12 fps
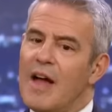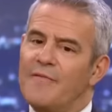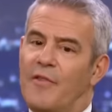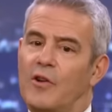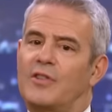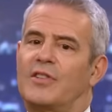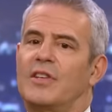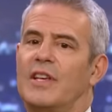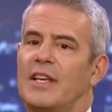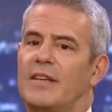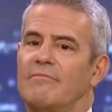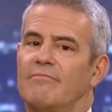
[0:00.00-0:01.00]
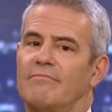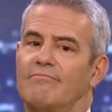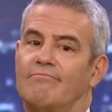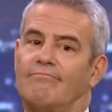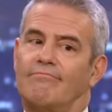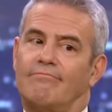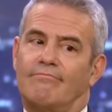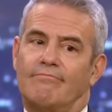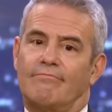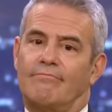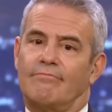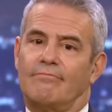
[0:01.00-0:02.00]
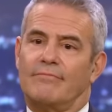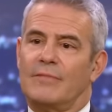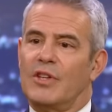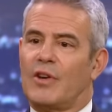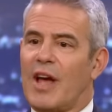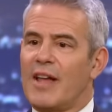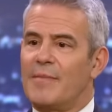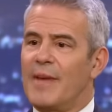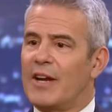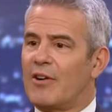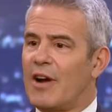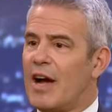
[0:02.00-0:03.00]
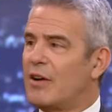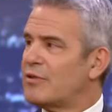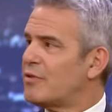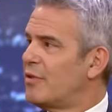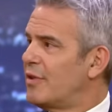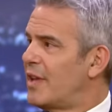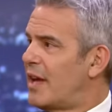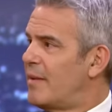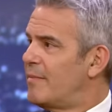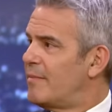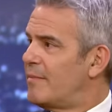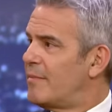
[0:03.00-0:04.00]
Conversely, you kind of made her a household name.